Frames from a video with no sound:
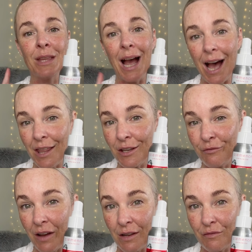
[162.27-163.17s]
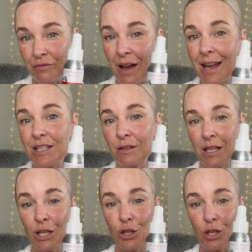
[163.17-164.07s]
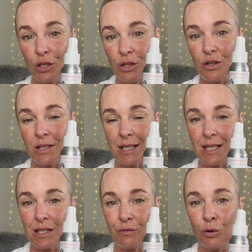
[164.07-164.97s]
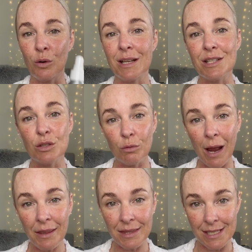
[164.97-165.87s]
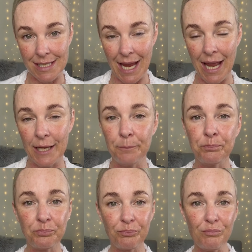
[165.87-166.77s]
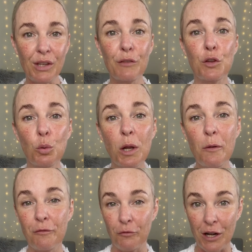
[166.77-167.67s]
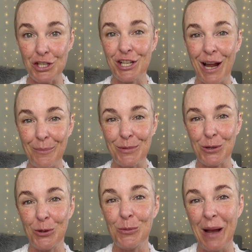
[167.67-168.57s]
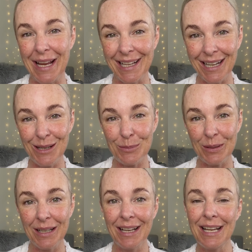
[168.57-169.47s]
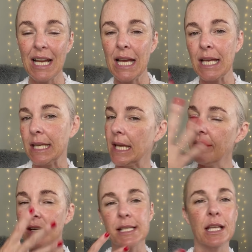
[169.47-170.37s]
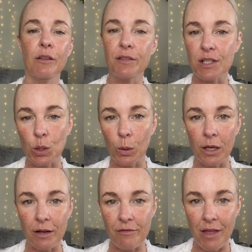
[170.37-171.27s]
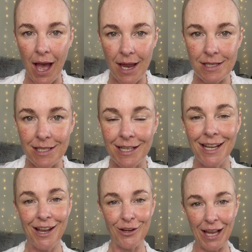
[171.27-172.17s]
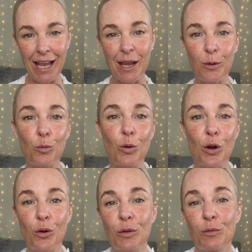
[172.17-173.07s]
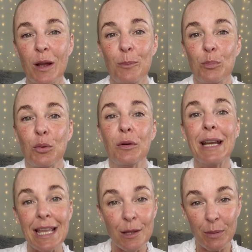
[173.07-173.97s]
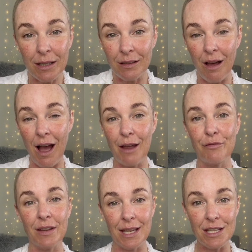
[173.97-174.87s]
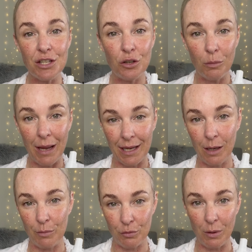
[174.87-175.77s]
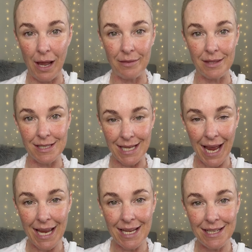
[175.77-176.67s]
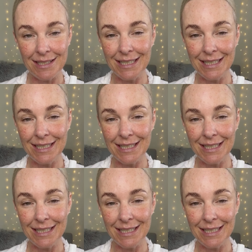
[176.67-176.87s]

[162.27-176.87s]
Other fun fact that you can use this for is throughout the day, if you want to freshen up your makeup, give yourself a squirt of that, okay? It will breathe a bit of life into your makeup throughout the day